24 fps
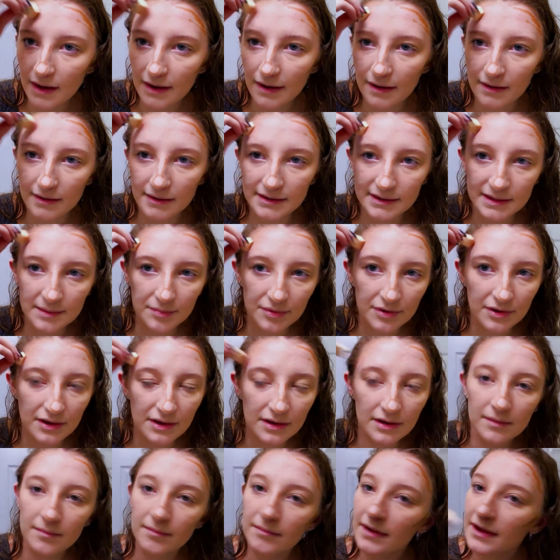I already
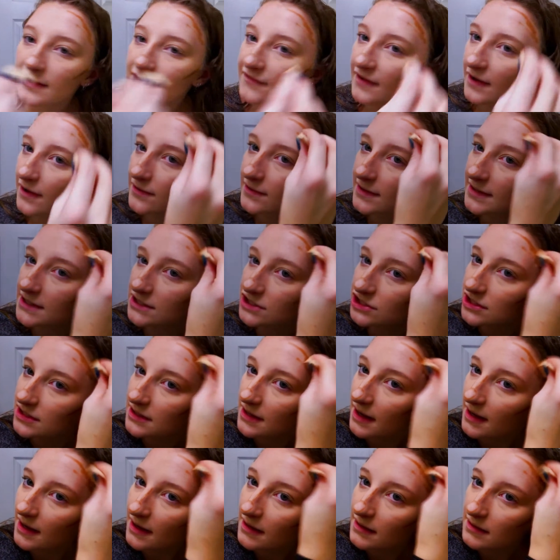put my
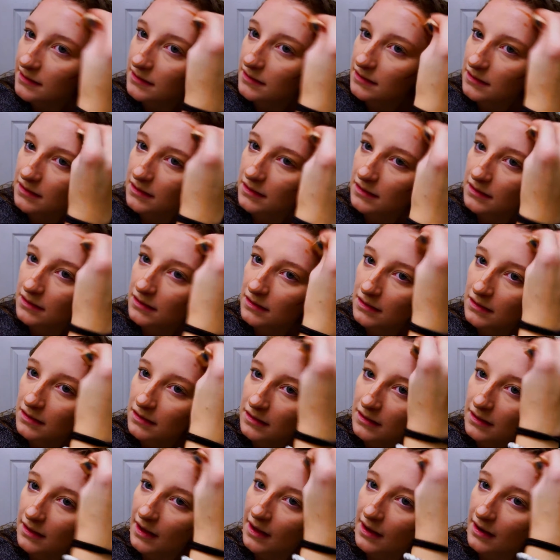foundation on,
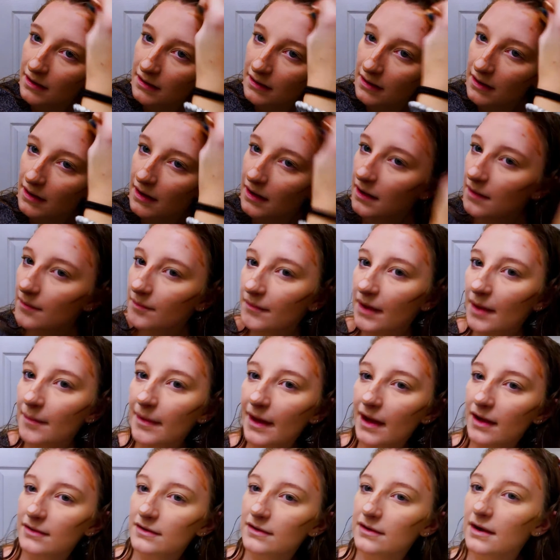or my
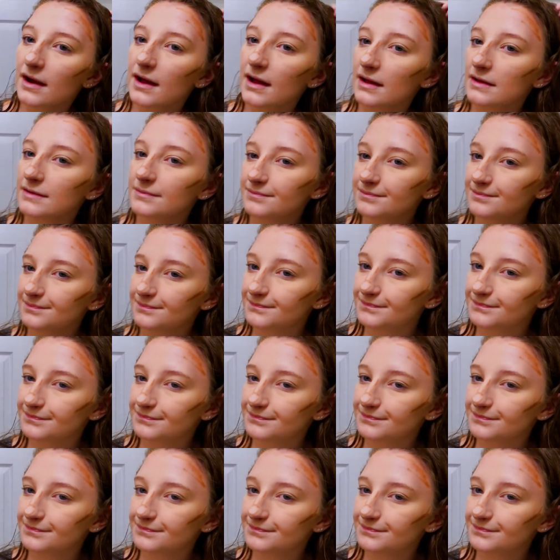powder on.